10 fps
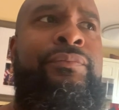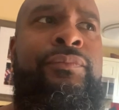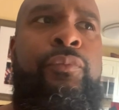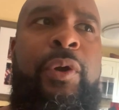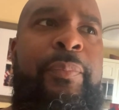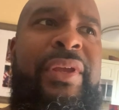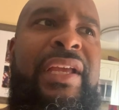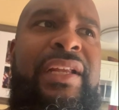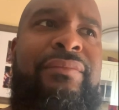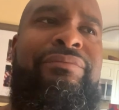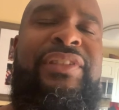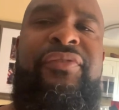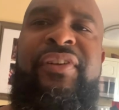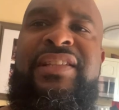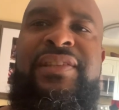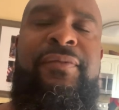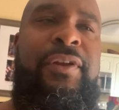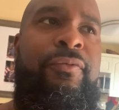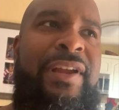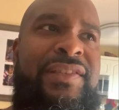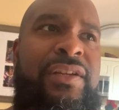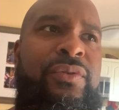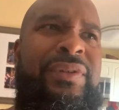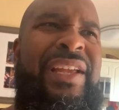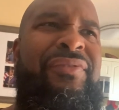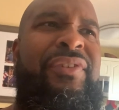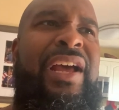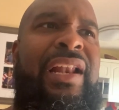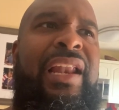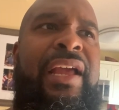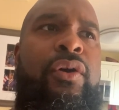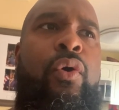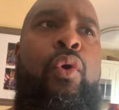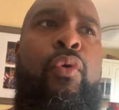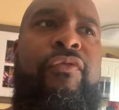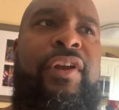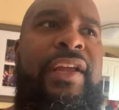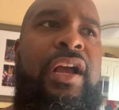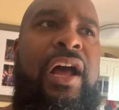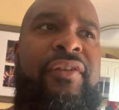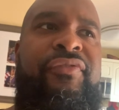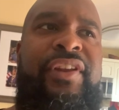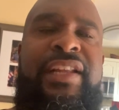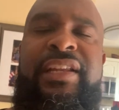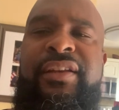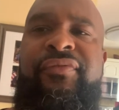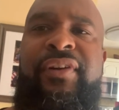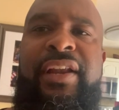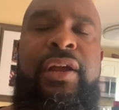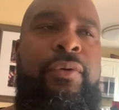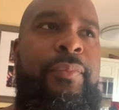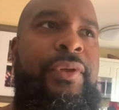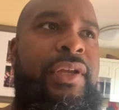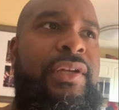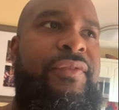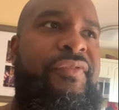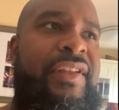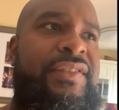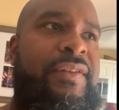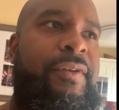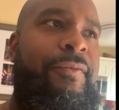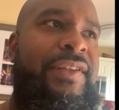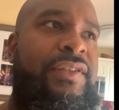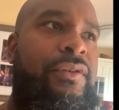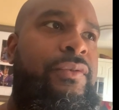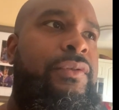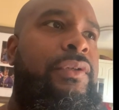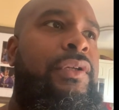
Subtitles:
We're being defensively resolute, if not like overly confident in the fact that we're being defensively resolute.